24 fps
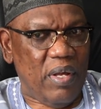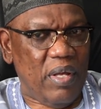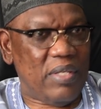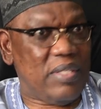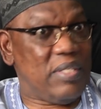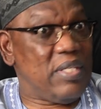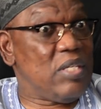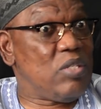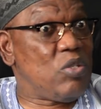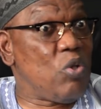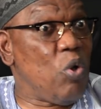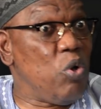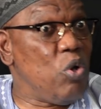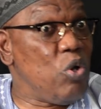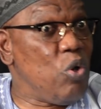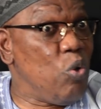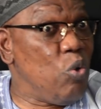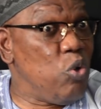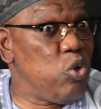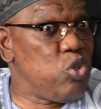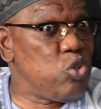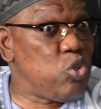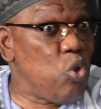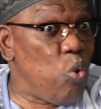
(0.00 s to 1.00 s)
He said, so
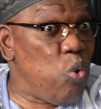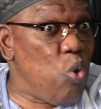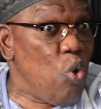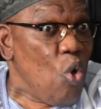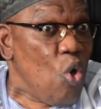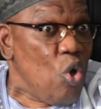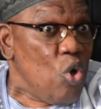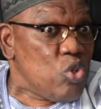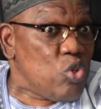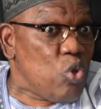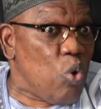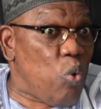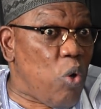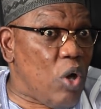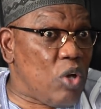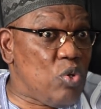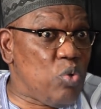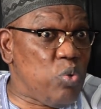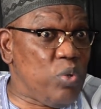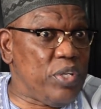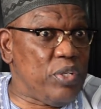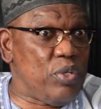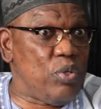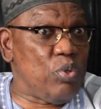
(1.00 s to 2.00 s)
what
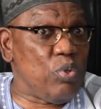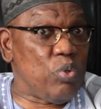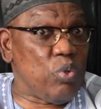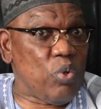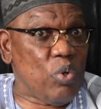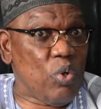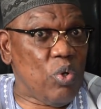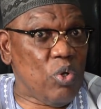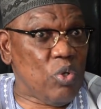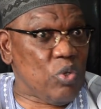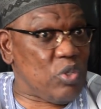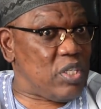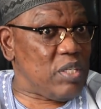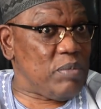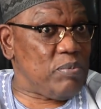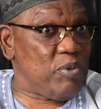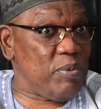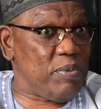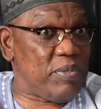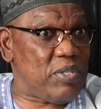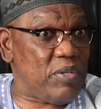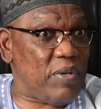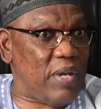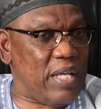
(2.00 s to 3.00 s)
do we do? You seem
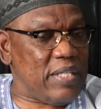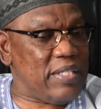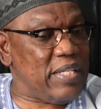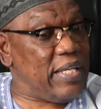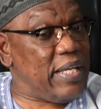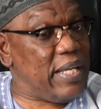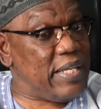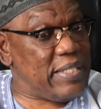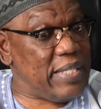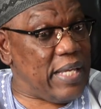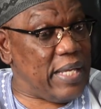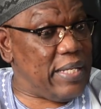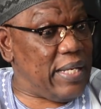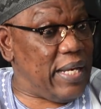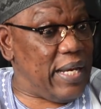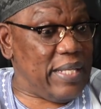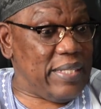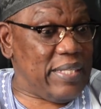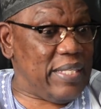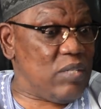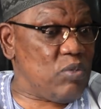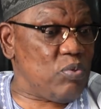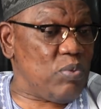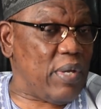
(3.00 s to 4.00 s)
to be serious. I said, yes, there are
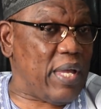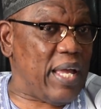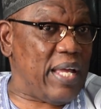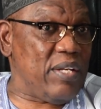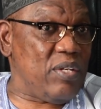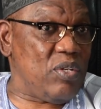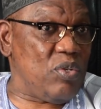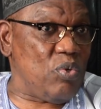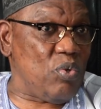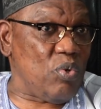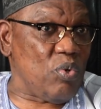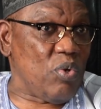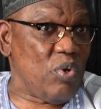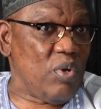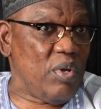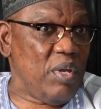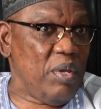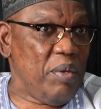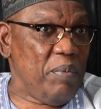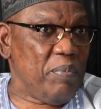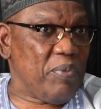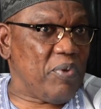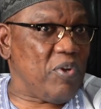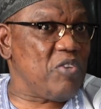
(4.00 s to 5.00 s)
things we can do.
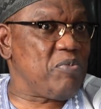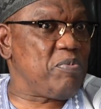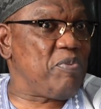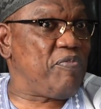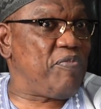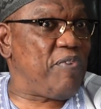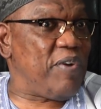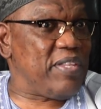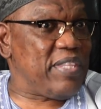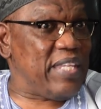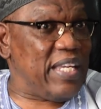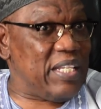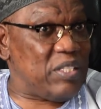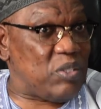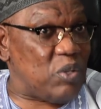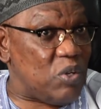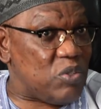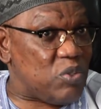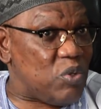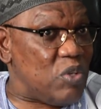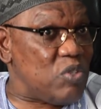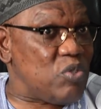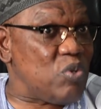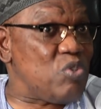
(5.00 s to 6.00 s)
Because before then, it
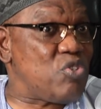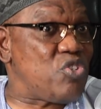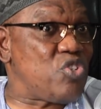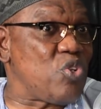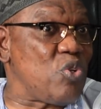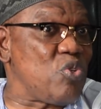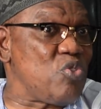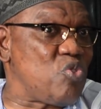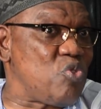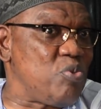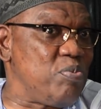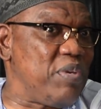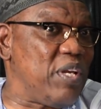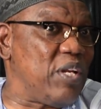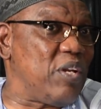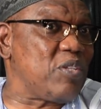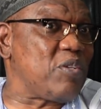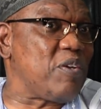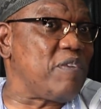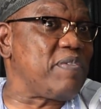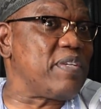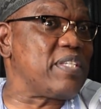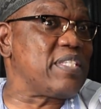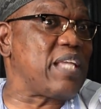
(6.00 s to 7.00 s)
was also shown to me a
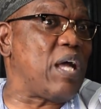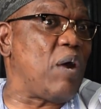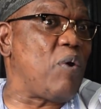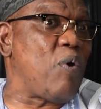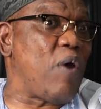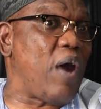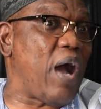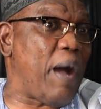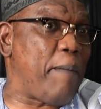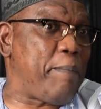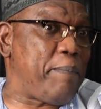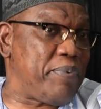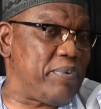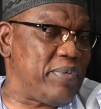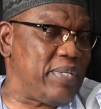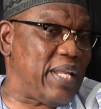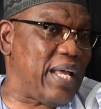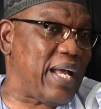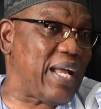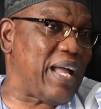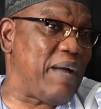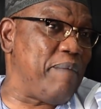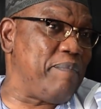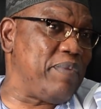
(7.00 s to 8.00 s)
lot of things that will happen
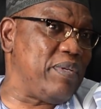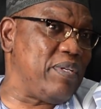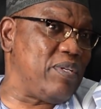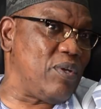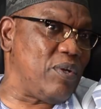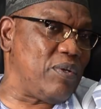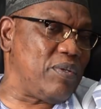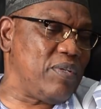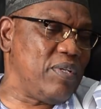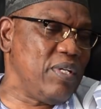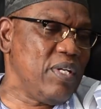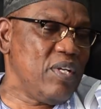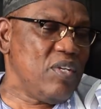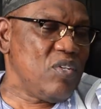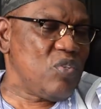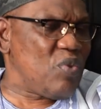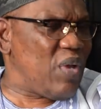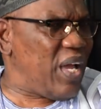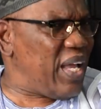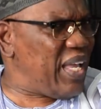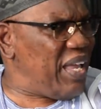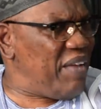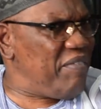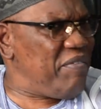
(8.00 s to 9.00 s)
that can be done.
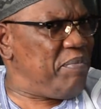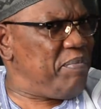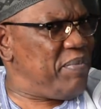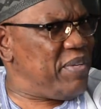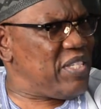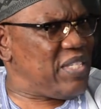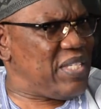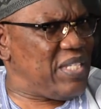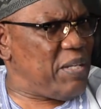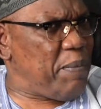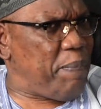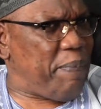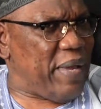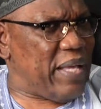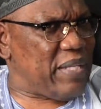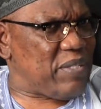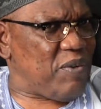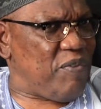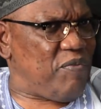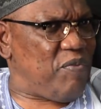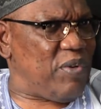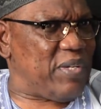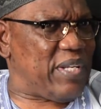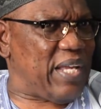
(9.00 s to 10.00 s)
So I gave him a snippet
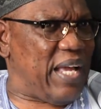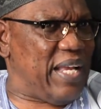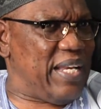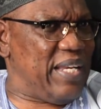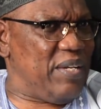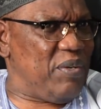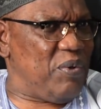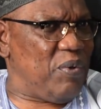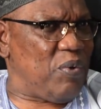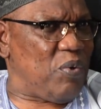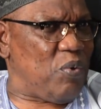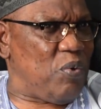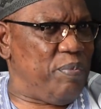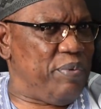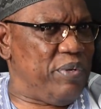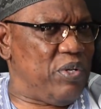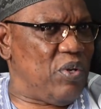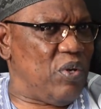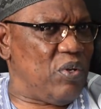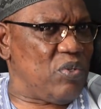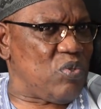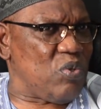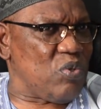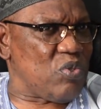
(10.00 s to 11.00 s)
of what I knew could be
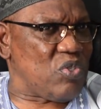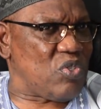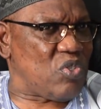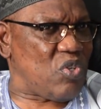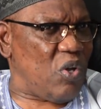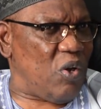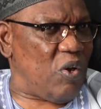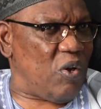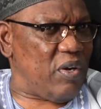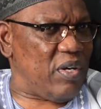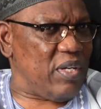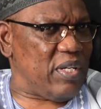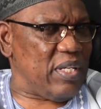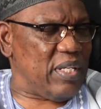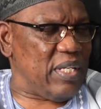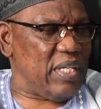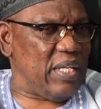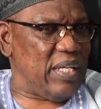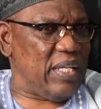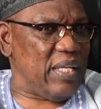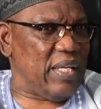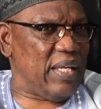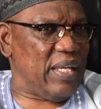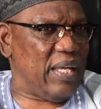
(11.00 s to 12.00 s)
done to stall
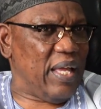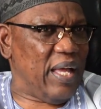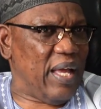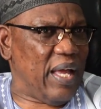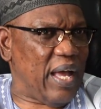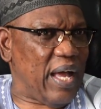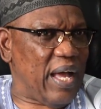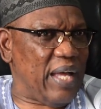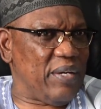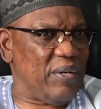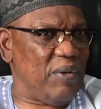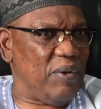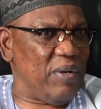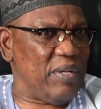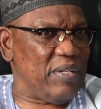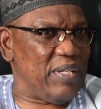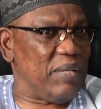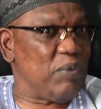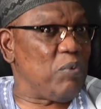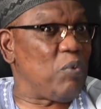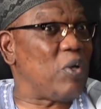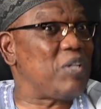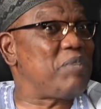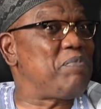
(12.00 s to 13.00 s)

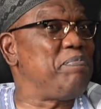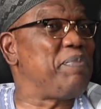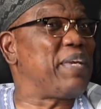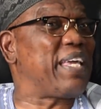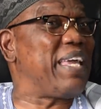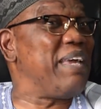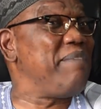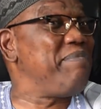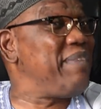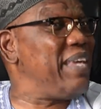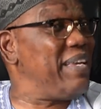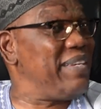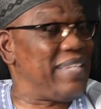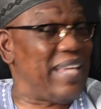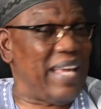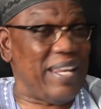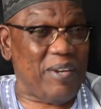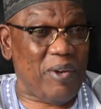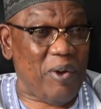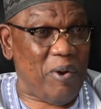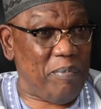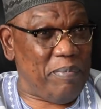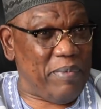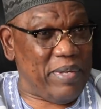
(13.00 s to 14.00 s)
what became then the
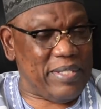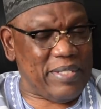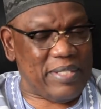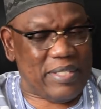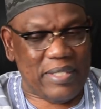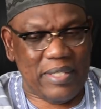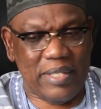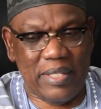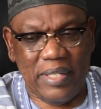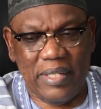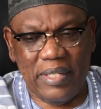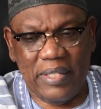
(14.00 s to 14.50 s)
annulment.